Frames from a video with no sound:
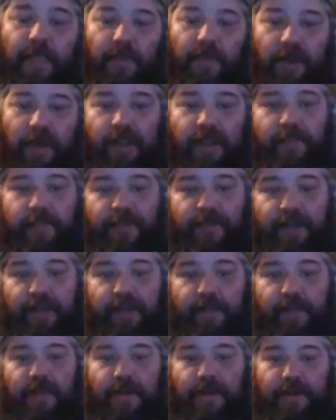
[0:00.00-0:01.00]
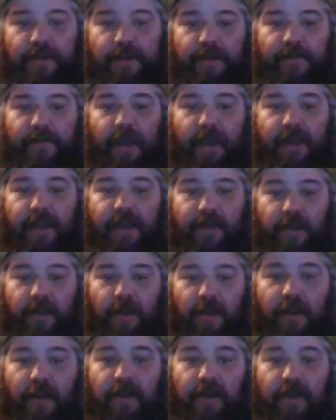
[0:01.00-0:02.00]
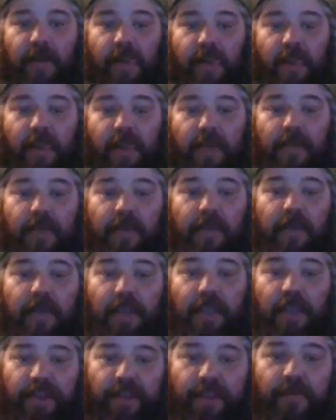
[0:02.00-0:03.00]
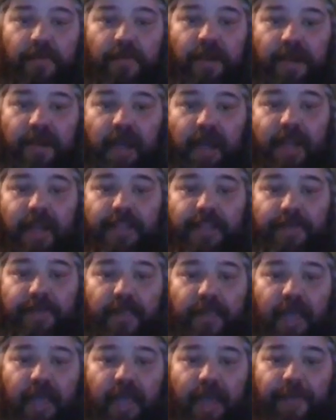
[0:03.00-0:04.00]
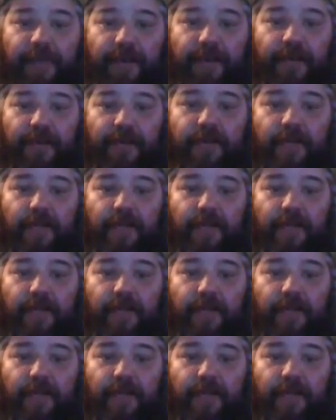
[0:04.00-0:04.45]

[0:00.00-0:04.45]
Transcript: Why don't you put your motor in my car, and you can run a 93 lapper?